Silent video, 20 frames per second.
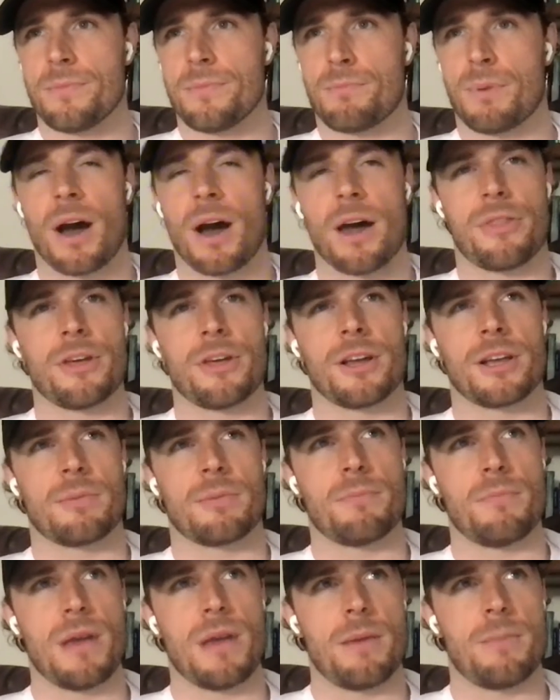But I
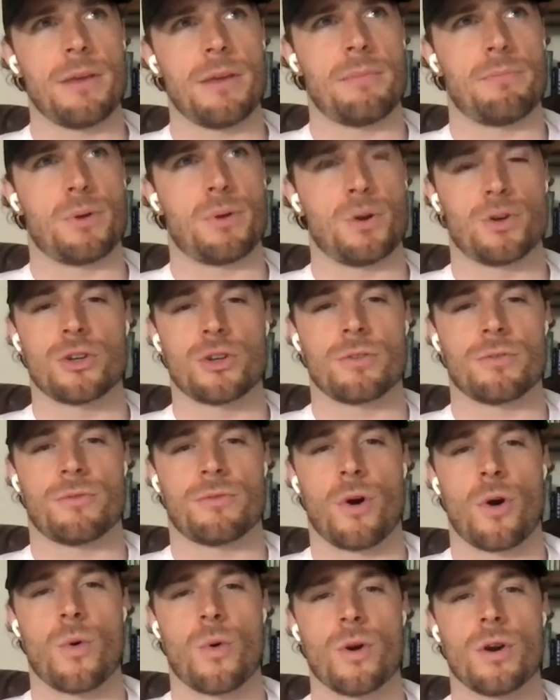think maybe pushing
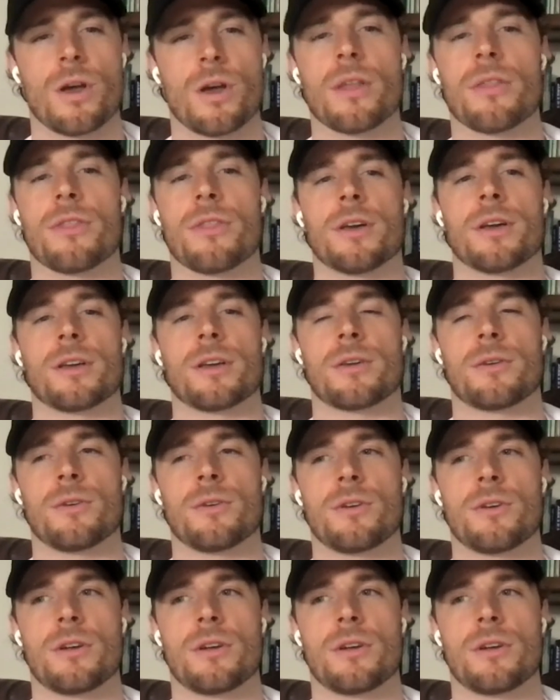forward, I think